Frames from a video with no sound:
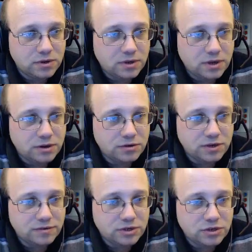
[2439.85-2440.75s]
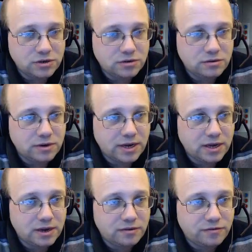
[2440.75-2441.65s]
072,
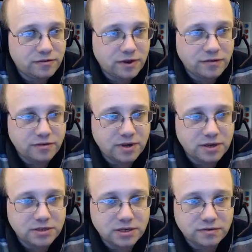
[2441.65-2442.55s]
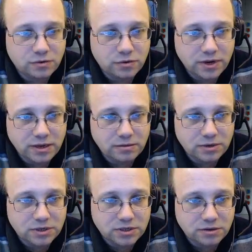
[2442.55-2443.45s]
and 648, which
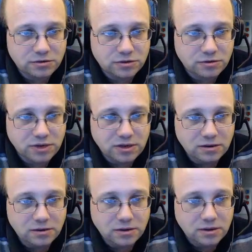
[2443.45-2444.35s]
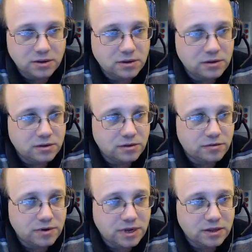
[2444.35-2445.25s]
is those three.
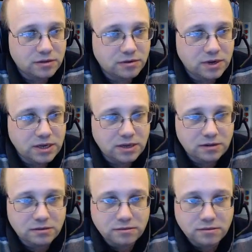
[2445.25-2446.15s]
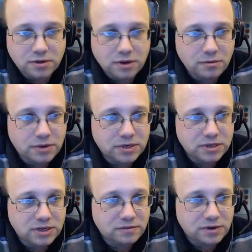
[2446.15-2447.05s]
383,
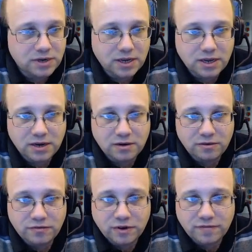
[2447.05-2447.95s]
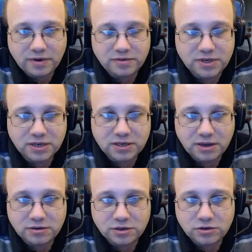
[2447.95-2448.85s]
017, and 556. Now,
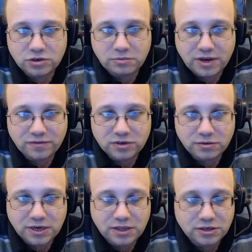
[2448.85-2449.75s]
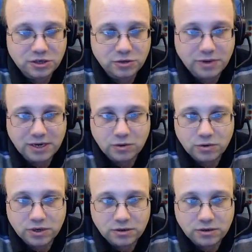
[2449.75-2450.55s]
it's a good job I haven't told anything to do it in order.